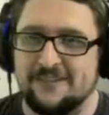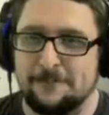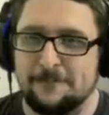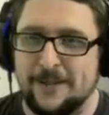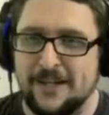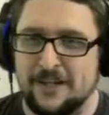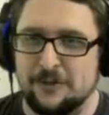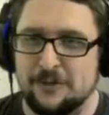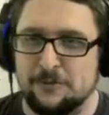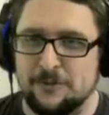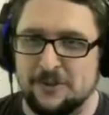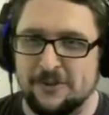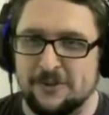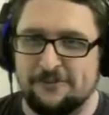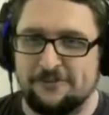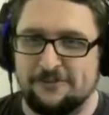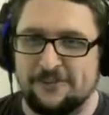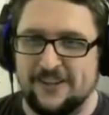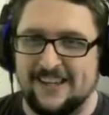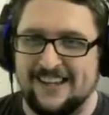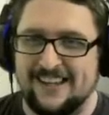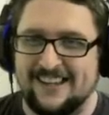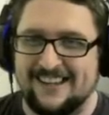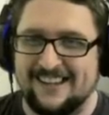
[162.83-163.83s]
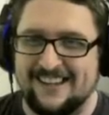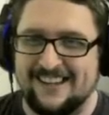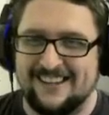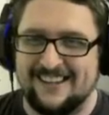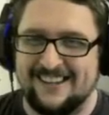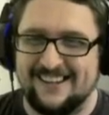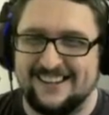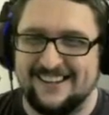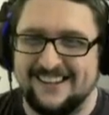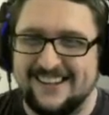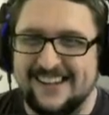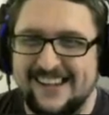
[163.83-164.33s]
of Beowulf,
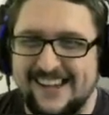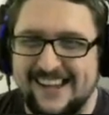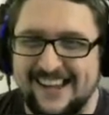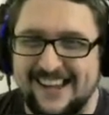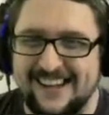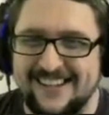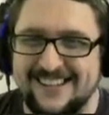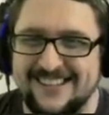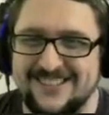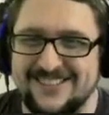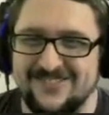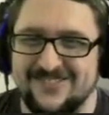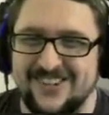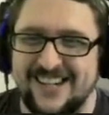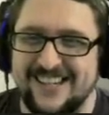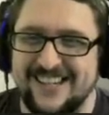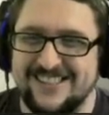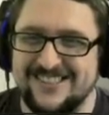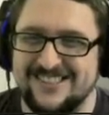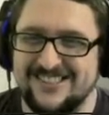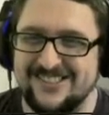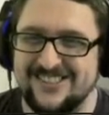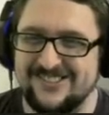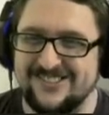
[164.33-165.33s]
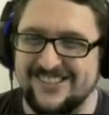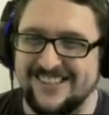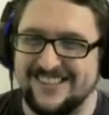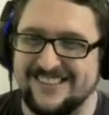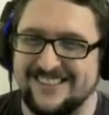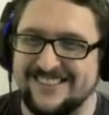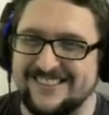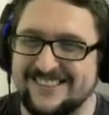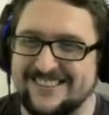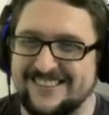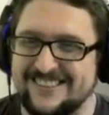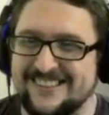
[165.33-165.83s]
and his rage
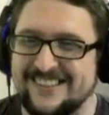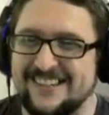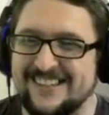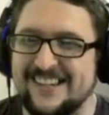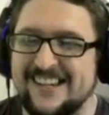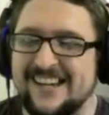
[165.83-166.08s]
tokens.